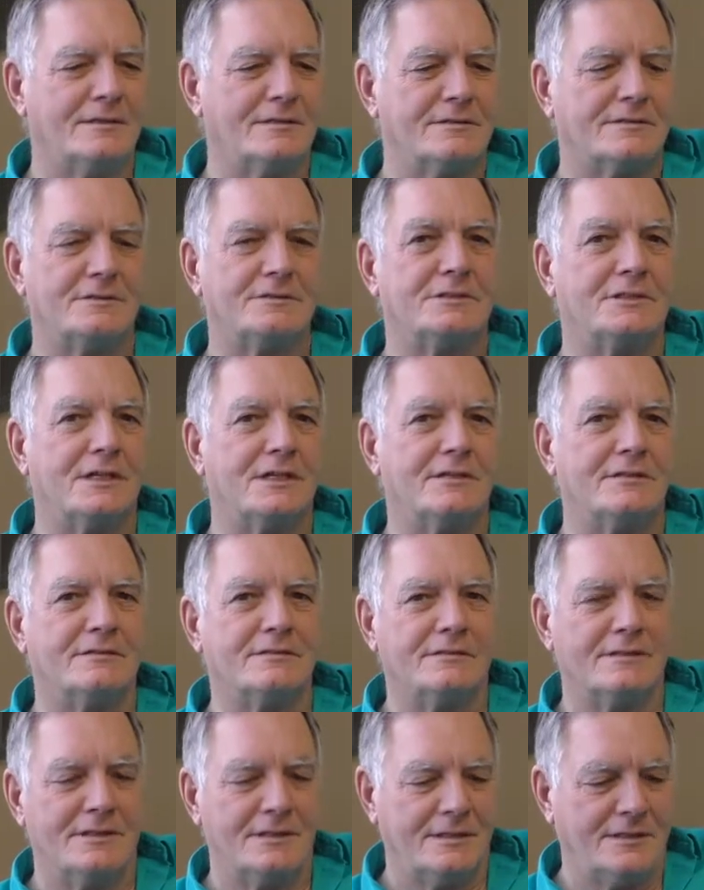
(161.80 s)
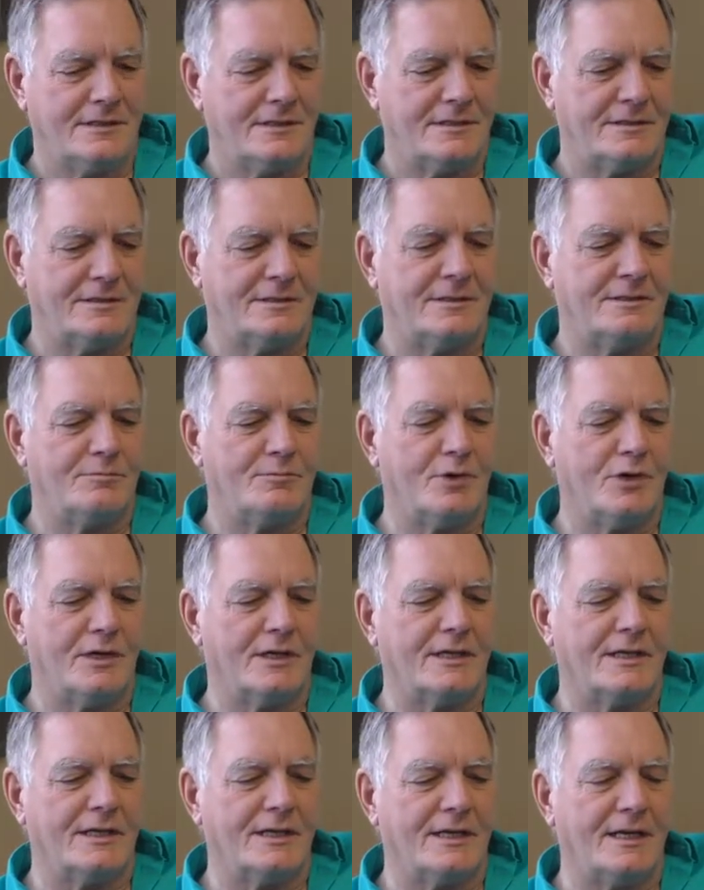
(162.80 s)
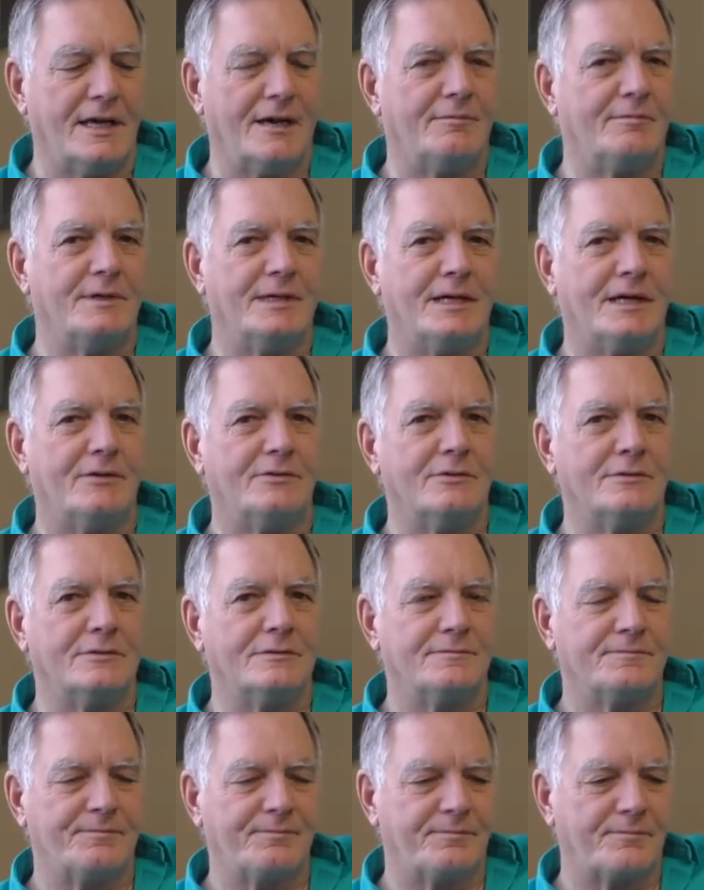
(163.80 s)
to jail. And in the morning, they let me out.